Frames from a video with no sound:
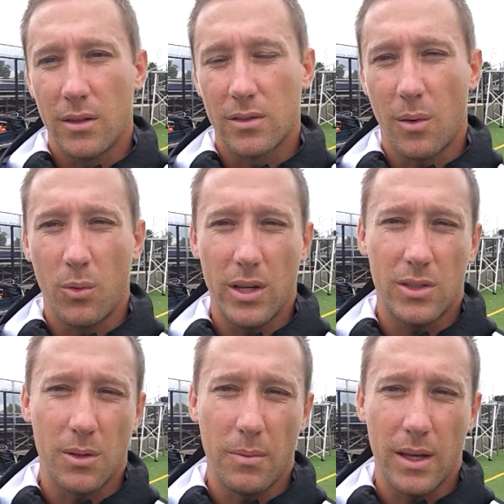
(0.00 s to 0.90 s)
Some
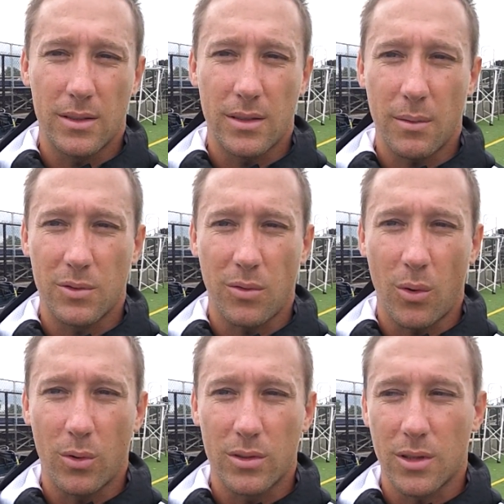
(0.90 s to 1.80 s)
weeks you make steps
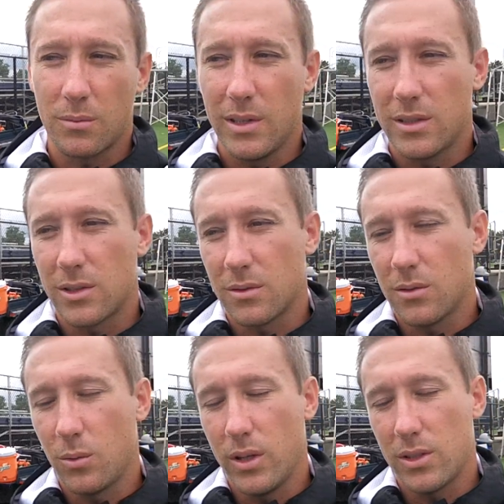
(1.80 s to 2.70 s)
forward, some
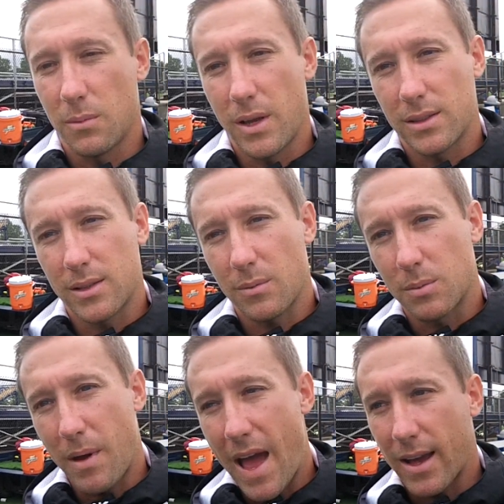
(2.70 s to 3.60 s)
weeks you make
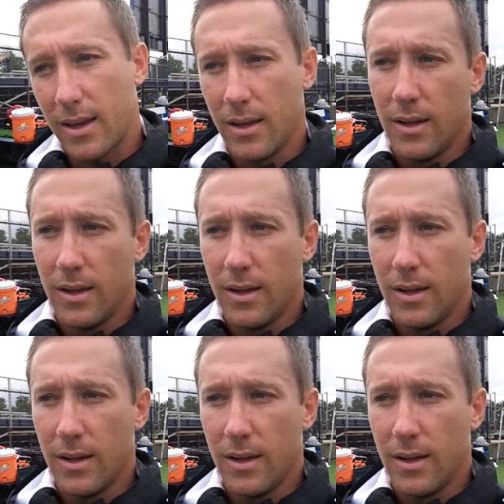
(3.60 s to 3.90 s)
steps back.